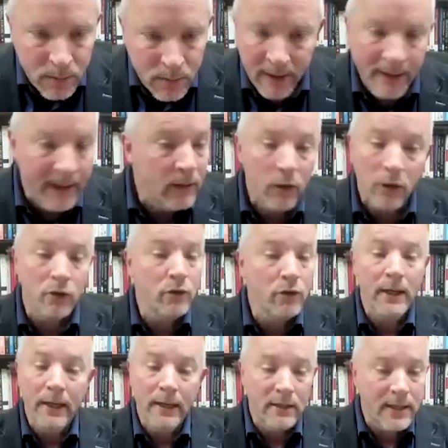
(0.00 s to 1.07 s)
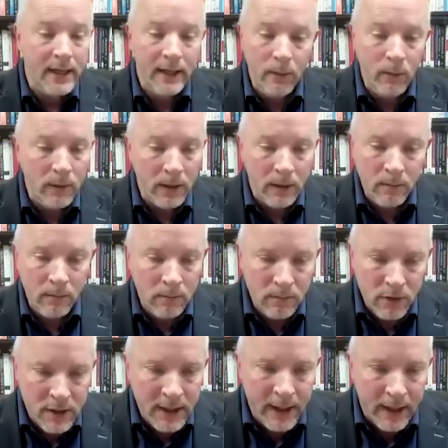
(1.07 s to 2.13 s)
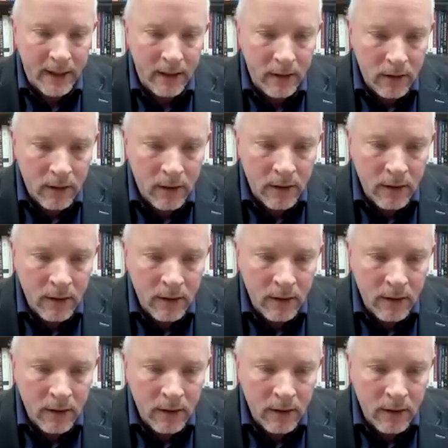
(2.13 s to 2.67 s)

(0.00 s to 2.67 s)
but they're not doing exactly what I'm saying,